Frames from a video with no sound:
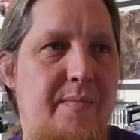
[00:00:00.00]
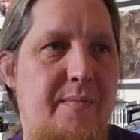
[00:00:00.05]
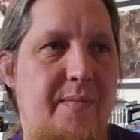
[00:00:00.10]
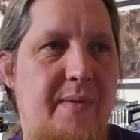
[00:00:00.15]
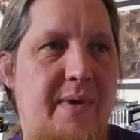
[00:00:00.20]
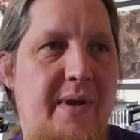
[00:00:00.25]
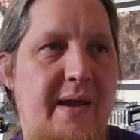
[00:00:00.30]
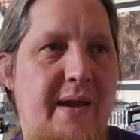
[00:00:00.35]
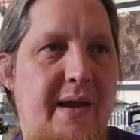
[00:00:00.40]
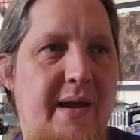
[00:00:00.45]

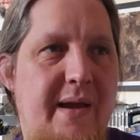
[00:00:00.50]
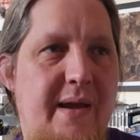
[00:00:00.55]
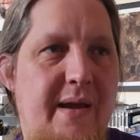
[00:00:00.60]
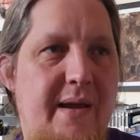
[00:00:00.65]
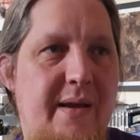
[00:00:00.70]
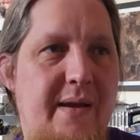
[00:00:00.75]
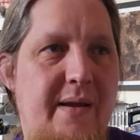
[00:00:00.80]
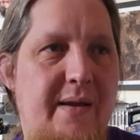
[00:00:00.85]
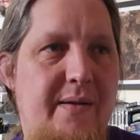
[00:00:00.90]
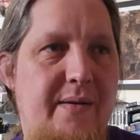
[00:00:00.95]
my
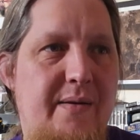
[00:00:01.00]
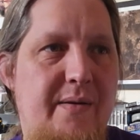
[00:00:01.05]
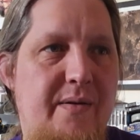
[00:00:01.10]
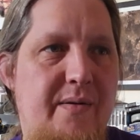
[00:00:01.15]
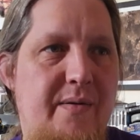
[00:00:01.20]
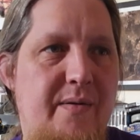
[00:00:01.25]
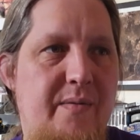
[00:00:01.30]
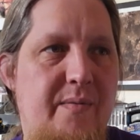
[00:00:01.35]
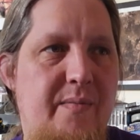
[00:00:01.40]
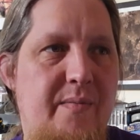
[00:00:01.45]
uh,
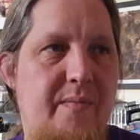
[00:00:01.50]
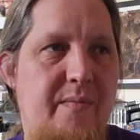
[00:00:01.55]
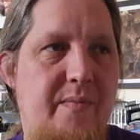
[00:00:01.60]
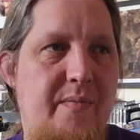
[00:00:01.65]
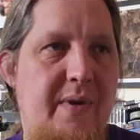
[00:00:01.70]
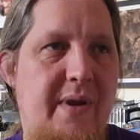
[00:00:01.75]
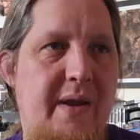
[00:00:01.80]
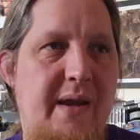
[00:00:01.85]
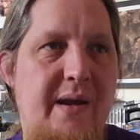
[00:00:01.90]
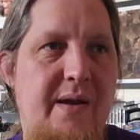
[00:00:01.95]

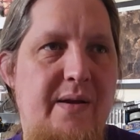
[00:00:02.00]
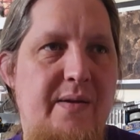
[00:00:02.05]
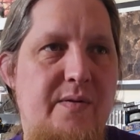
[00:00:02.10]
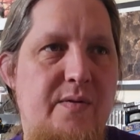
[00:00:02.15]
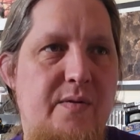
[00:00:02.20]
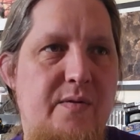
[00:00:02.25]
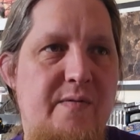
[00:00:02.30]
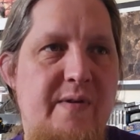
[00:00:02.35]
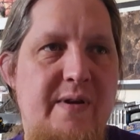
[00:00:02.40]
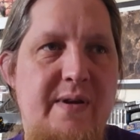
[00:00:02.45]
link
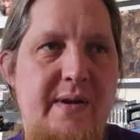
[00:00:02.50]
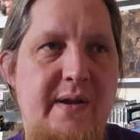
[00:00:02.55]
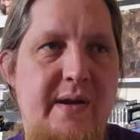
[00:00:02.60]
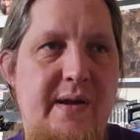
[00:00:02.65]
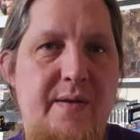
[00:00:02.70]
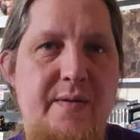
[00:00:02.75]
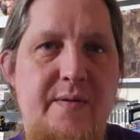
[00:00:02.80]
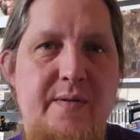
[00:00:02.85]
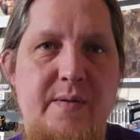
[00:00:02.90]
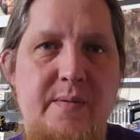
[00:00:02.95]
to Rick
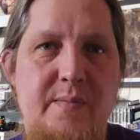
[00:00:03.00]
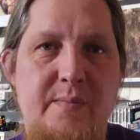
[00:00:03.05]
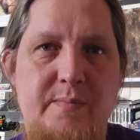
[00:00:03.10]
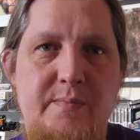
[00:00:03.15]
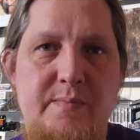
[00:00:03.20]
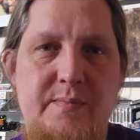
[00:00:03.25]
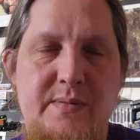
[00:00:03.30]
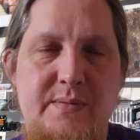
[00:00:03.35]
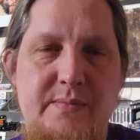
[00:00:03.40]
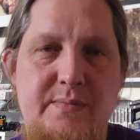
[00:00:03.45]
Dickinson
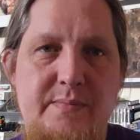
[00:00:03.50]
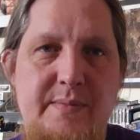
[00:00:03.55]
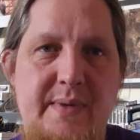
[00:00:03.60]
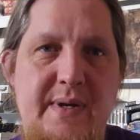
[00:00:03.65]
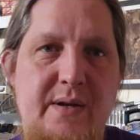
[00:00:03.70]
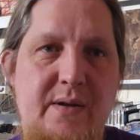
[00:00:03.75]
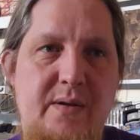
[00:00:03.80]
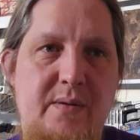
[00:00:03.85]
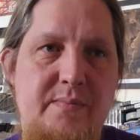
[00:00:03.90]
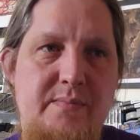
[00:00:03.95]

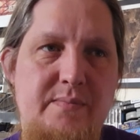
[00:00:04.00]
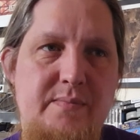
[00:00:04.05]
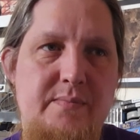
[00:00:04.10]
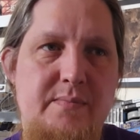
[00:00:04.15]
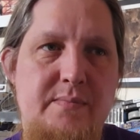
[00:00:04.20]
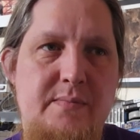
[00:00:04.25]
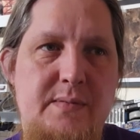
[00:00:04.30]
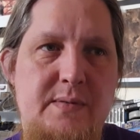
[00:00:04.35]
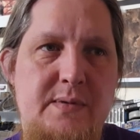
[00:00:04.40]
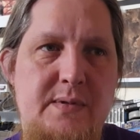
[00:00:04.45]
made up.
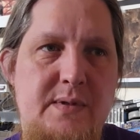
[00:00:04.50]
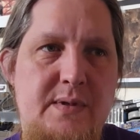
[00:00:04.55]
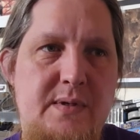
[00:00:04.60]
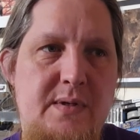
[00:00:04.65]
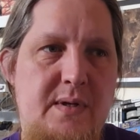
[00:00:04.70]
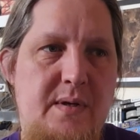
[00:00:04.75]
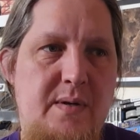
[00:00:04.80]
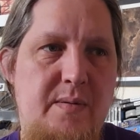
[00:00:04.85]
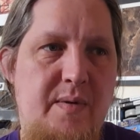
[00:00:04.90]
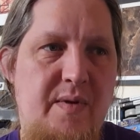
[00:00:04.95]

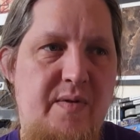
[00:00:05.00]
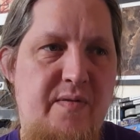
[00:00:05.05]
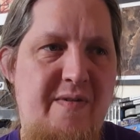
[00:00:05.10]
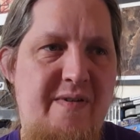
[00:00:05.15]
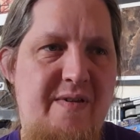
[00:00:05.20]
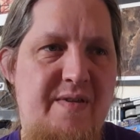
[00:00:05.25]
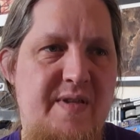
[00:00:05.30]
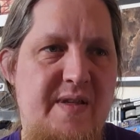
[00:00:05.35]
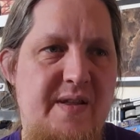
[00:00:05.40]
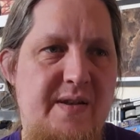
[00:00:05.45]
It's
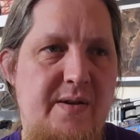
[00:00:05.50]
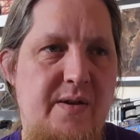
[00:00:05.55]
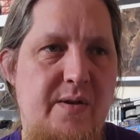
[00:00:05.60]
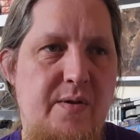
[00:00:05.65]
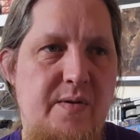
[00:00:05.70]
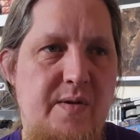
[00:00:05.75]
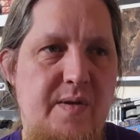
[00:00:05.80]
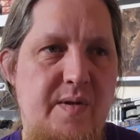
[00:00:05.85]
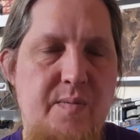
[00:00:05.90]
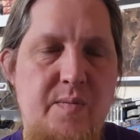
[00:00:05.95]
very sad
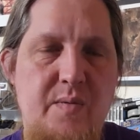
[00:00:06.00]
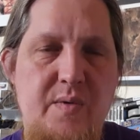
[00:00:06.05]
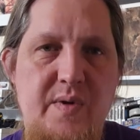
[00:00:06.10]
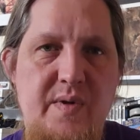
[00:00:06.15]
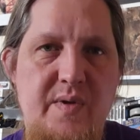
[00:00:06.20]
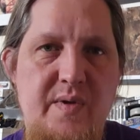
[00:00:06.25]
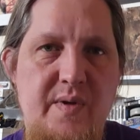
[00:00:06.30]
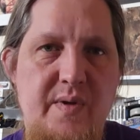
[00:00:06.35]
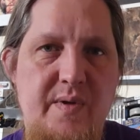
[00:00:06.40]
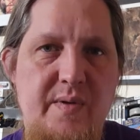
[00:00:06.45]
news this morning
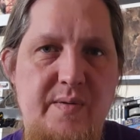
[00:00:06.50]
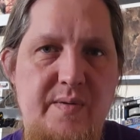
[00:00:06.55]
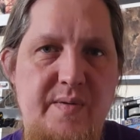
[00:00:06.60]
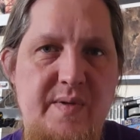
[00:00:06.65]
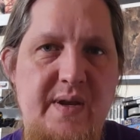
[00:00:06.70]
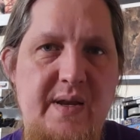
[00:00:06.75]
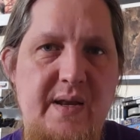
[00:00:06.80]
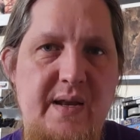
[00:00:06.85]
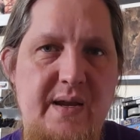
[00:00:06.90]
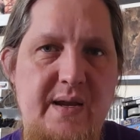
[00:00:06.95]
to
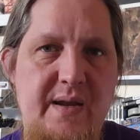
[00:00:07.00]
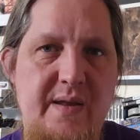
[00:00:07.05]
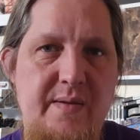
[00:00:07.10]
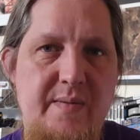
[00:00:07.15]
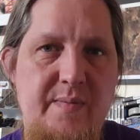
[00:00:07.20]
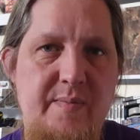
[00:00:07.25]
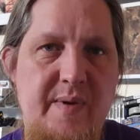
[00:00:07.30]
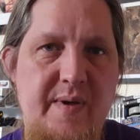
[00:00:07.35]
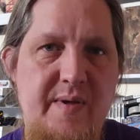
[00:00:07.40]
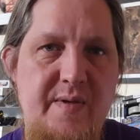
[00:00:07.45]
see that he's
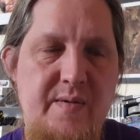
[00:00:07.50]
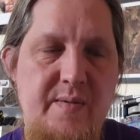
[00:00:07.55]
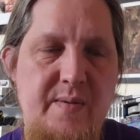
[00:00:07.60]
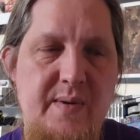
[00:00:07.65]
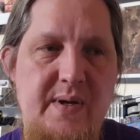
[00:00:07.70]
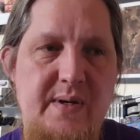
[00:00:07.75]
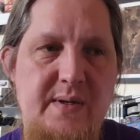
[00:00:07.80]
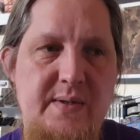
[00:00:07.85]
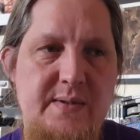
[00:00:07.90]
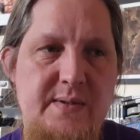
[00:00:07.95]
passed away.
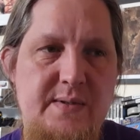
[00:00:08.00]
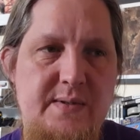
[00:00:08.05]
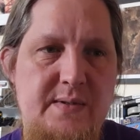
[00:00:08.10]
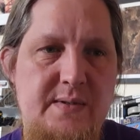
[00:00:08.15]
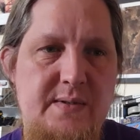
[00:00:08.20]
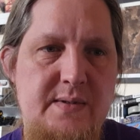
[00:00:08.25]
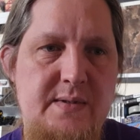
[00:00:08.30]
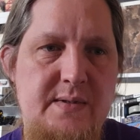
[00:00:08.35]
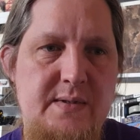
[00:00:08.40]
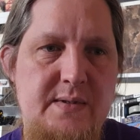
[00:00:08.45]

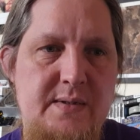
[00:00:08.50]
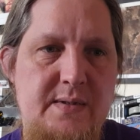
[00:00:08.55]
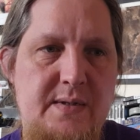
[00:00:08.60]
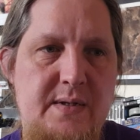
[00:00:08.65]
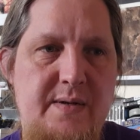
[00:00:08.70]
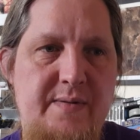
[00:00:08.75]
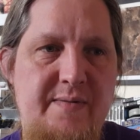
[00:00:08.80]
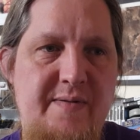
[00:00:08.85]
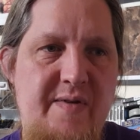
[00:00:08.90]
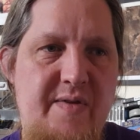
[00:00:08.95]

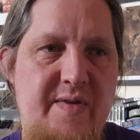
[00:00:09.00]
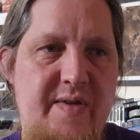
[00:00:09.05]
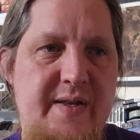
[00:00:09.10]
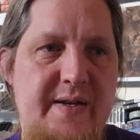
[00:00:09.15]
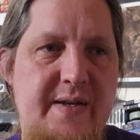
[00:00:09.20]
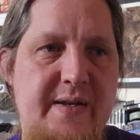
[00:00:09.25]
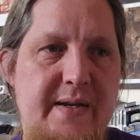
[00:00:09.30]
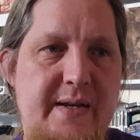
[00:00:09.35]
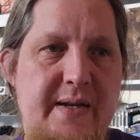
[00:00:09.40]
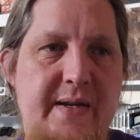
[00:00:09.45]
Very sad
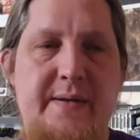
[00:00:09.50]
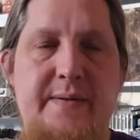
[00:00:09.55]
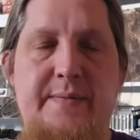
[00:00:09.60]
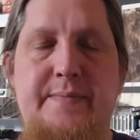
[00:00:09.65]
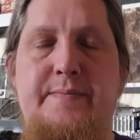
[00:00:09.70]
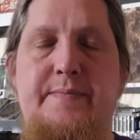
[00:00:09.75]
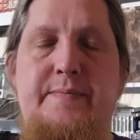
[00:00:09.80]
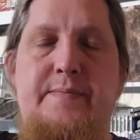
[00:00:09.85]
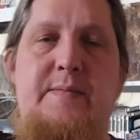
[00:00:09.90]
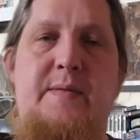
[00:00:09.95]
indeed.
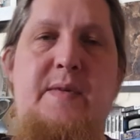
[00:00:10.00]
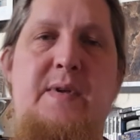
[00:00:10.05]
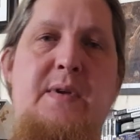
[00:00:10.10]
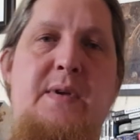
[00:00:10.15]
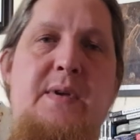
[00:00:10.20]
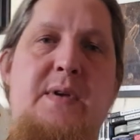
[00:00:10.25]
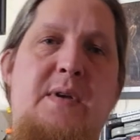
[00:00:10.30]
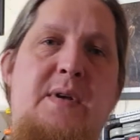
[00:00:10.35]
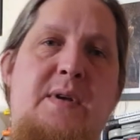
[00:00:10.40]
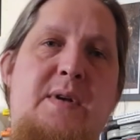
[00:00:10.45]

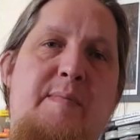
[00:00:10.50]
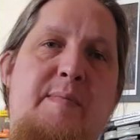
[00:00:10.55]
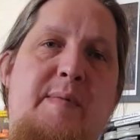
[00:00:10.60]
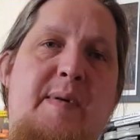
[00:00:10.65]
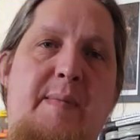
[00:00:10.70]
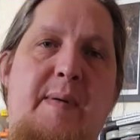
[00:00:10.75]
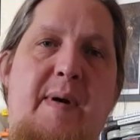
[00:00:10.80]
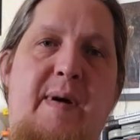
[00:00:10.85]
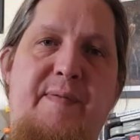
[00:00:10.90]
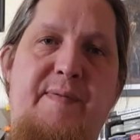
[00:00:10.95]
One
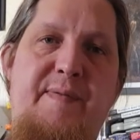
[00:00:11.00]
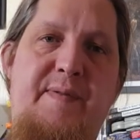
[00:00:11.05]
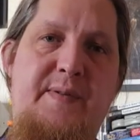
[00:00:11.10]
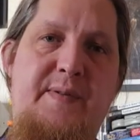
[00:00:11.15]
more.